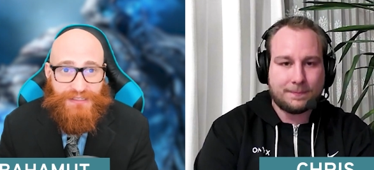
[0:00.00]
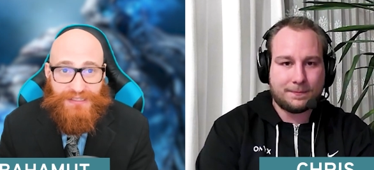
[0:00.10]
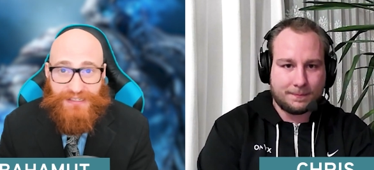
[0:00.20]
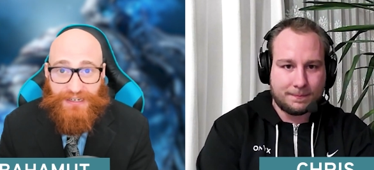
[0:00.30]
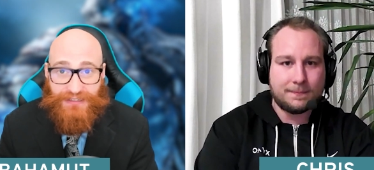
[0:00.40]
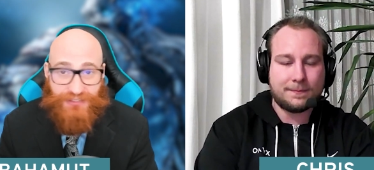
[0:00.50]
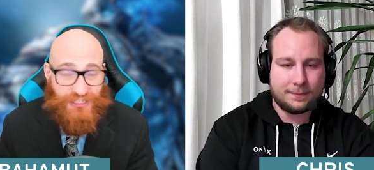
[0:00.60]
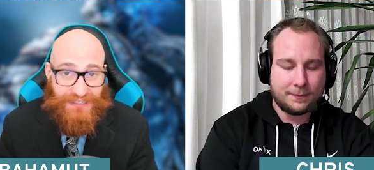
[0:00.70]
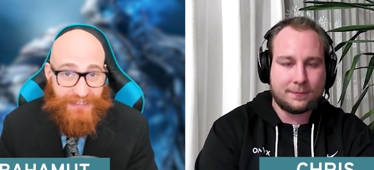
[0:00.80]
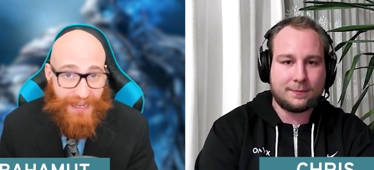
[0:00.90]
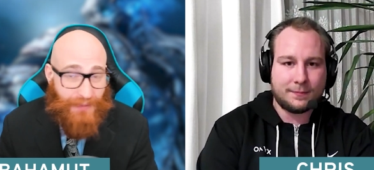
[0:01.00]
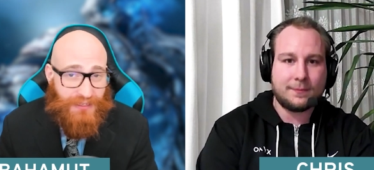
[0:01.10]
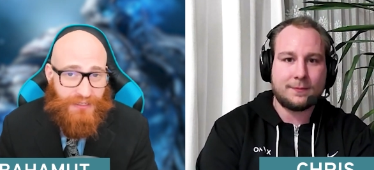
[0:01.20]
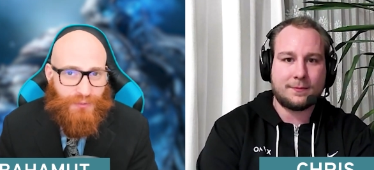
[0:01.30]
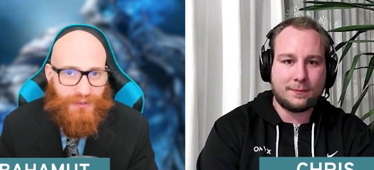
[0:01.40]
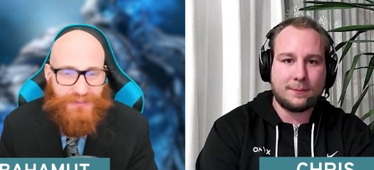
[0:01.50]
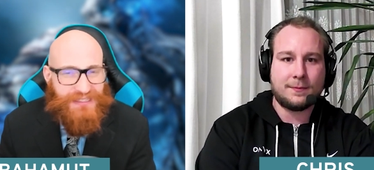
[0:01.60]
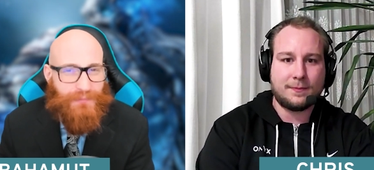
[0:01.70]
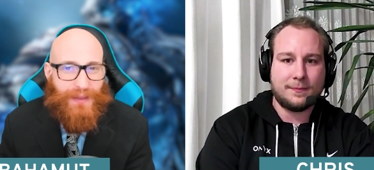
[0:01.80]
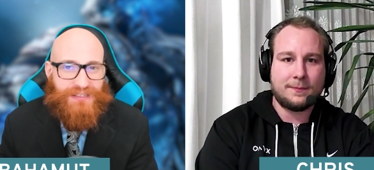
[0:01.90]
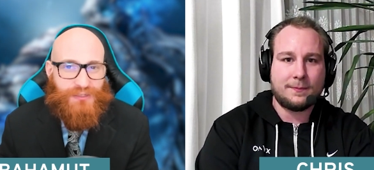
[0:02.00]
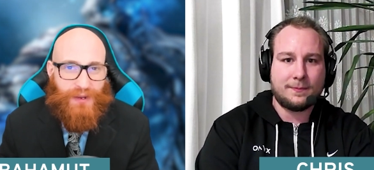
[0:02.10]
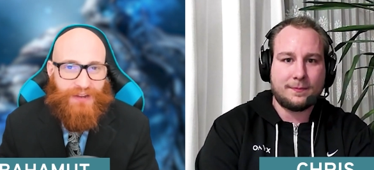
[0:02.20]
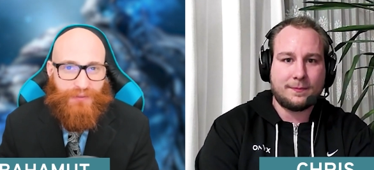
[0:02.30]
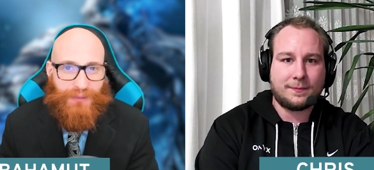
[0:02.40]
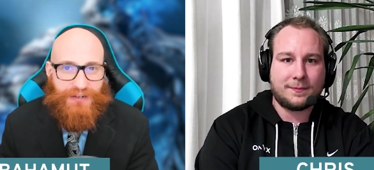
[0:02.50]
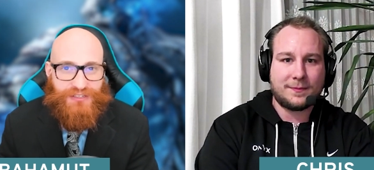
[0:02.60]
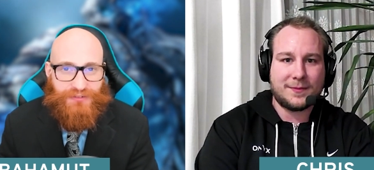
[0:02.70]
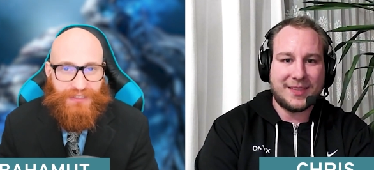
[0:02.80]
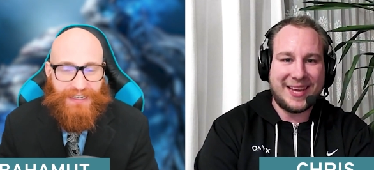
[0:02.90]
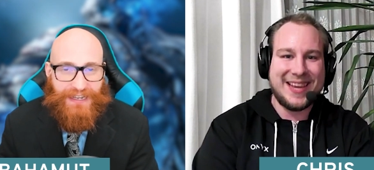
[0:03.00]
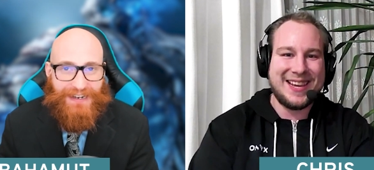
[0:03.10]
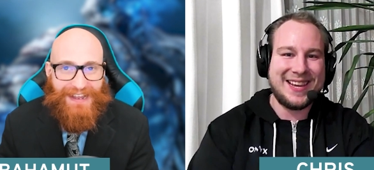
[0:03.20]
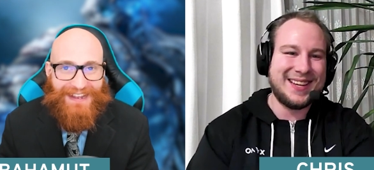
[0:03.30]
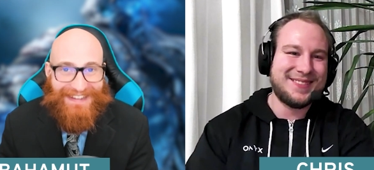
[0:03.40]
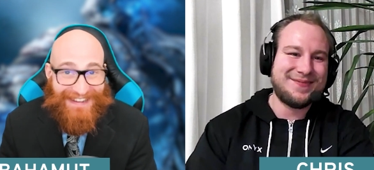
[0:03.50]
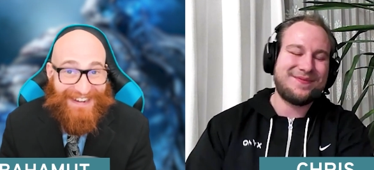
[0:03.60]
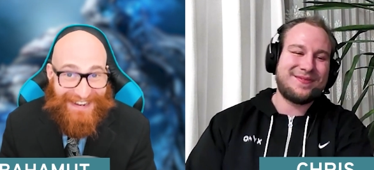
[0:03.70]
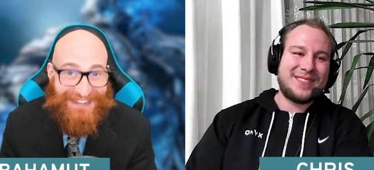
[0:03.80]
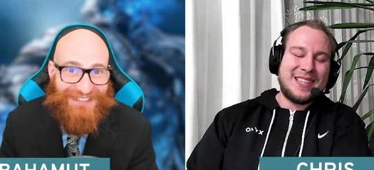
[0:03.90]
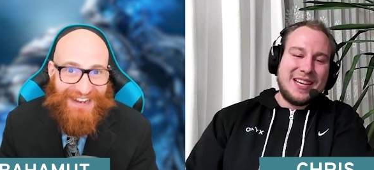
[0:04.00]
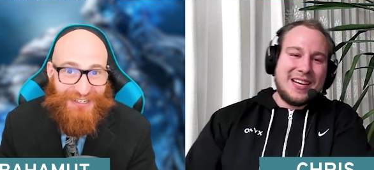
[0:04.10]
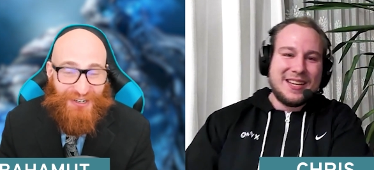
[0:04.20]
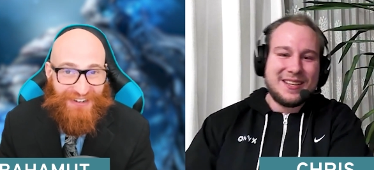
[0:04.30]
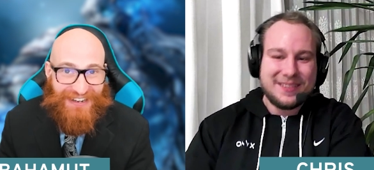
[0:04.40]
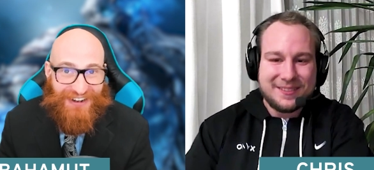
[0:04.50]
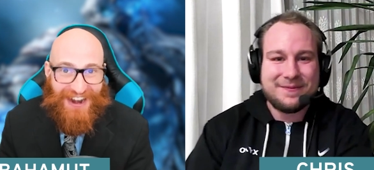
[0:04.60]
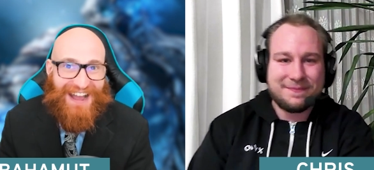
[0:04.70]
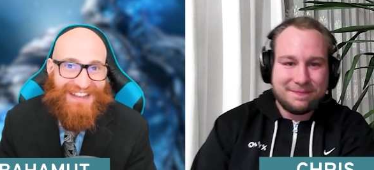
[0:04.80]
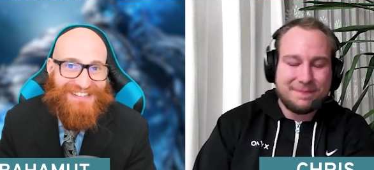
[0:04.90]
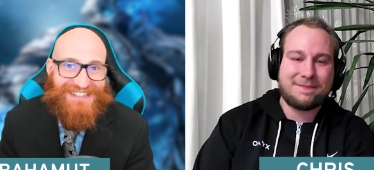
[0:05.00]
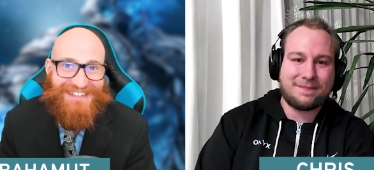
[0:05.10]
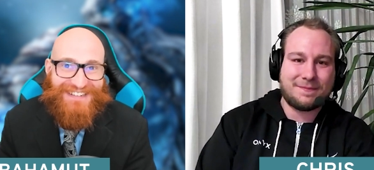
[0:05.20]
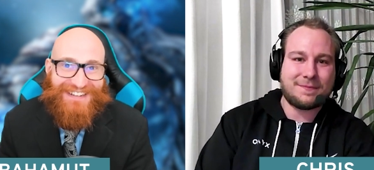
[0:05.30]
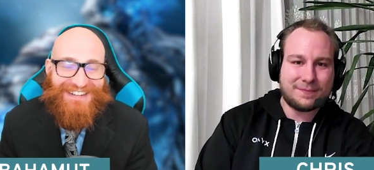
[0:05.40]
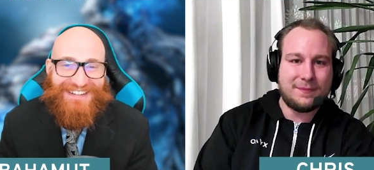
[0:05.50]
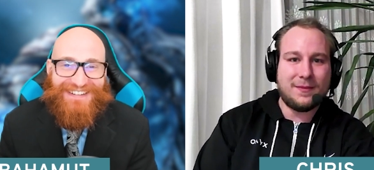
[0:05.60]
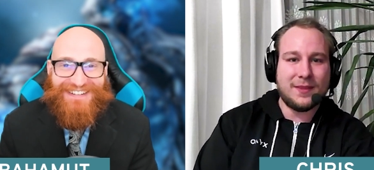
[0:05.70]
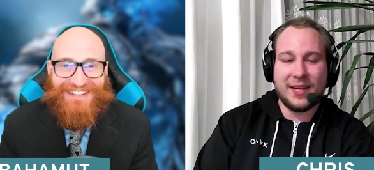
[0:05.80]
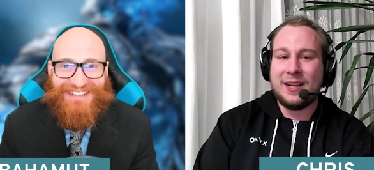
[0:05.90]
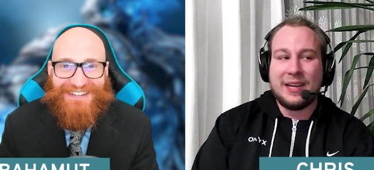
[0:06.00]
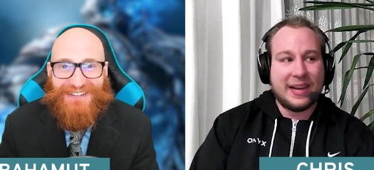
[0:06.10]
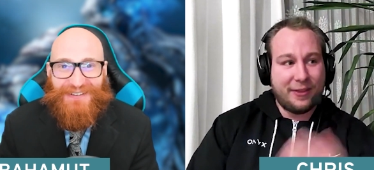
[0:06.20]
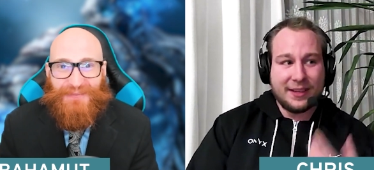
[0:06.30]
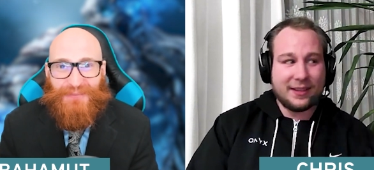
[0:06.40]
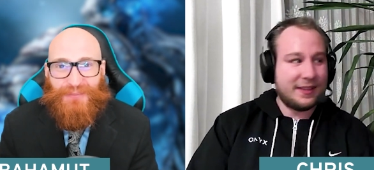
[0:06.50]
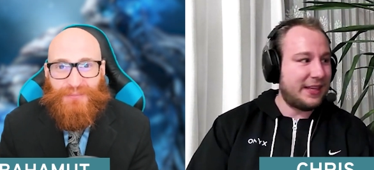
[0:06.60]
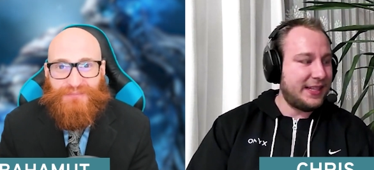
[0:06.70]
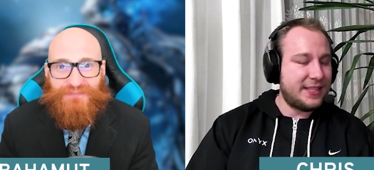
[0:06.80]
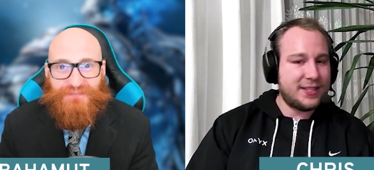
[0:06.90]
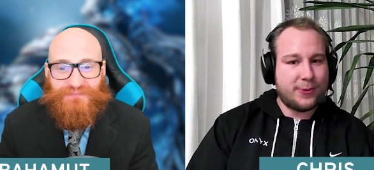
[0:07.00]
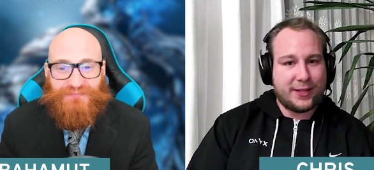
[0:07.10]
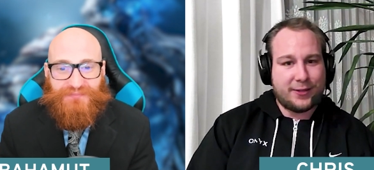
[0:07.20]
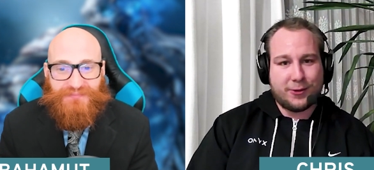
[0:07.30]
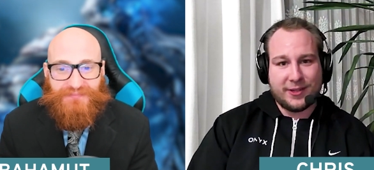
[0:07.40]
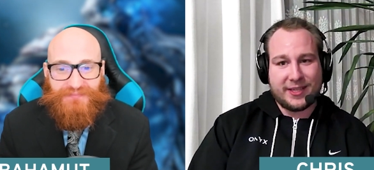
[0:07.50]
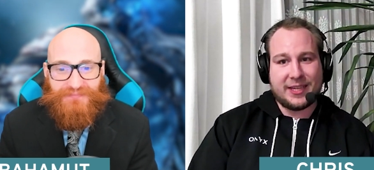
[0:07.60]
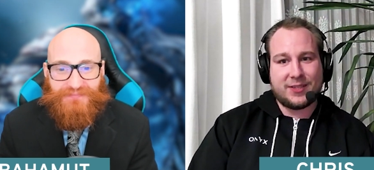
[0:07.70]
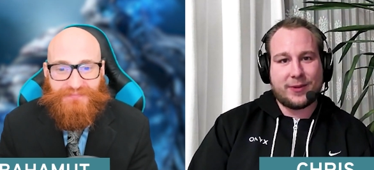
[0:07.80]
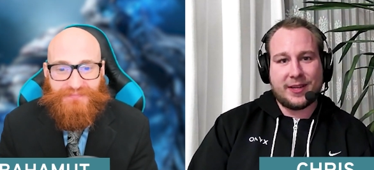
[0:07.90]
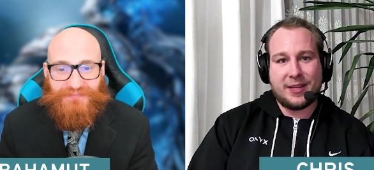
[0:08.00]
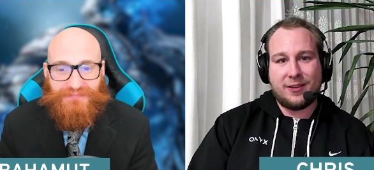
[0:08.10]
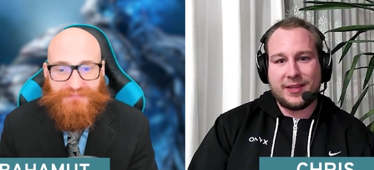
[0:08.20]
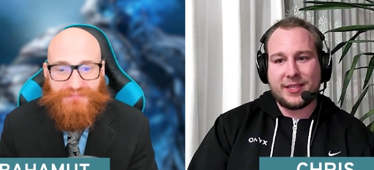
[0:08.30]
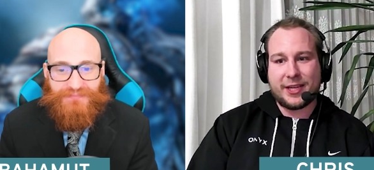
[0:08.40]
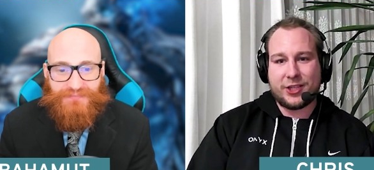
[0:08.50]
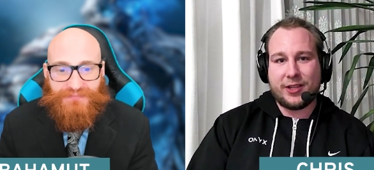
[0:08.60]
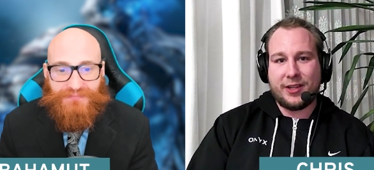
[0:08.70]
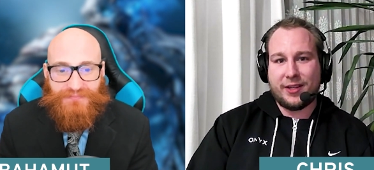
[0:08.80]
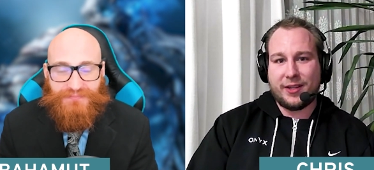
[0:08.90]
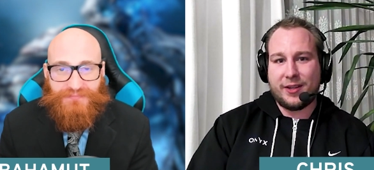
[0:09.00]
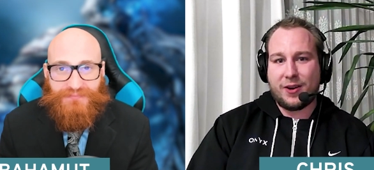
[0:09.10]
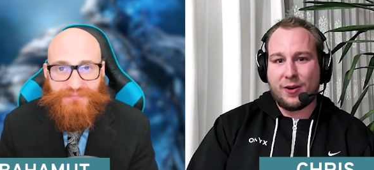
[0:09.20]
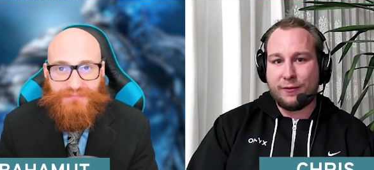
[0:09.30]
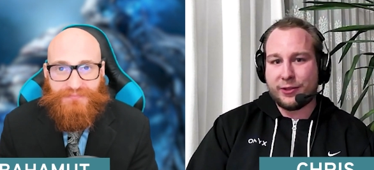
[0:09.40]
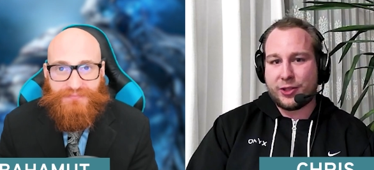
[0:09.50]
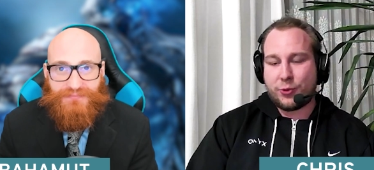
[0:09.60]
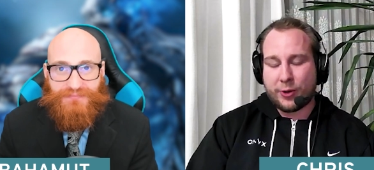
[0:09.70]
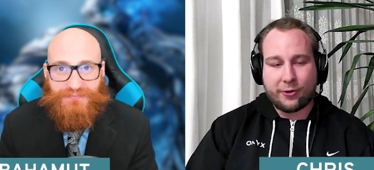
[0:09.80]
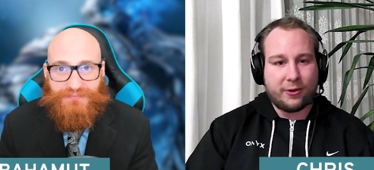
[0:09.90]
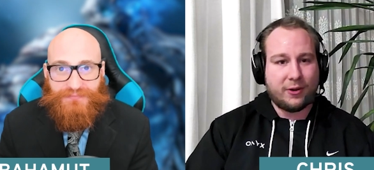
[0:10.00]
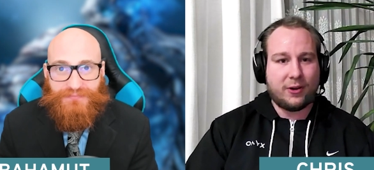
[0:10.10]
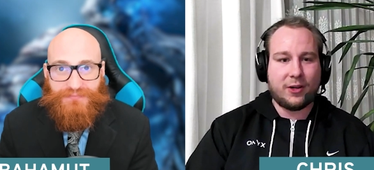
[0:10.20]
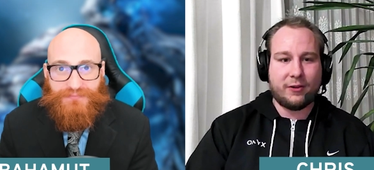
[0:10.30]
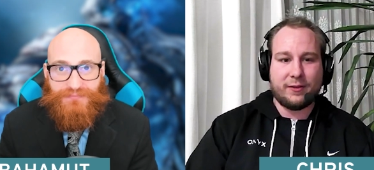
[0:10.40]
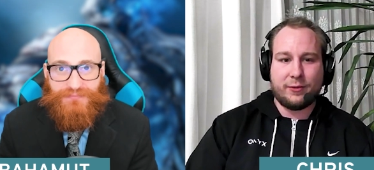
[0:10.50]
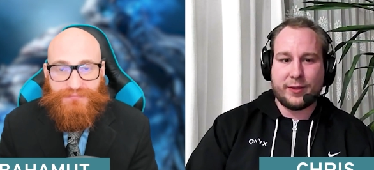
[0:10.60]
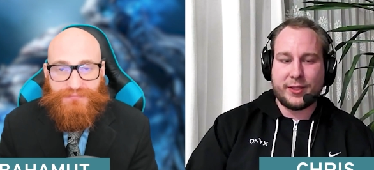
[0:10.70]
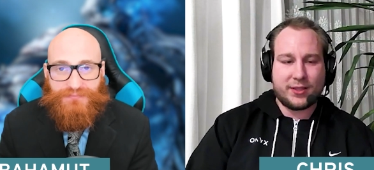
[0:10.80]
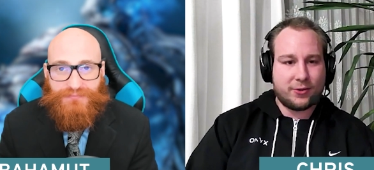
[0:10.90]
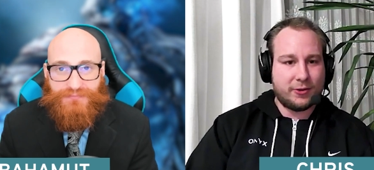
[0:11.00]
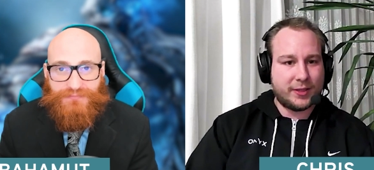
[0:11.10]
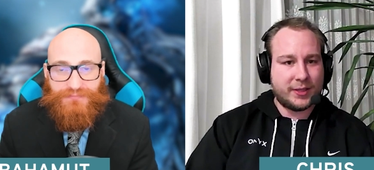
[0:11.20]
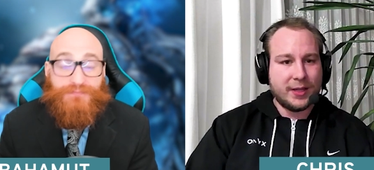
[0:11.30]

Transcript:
Speaker 1: sending, just DMing you? What, what's the best way for players to really kind of get in, in, your, in your eyes?
Speaker 2: Yeah, I think the, the easiest way to contact us right now is actually uh, over Twitter or, or over Discord.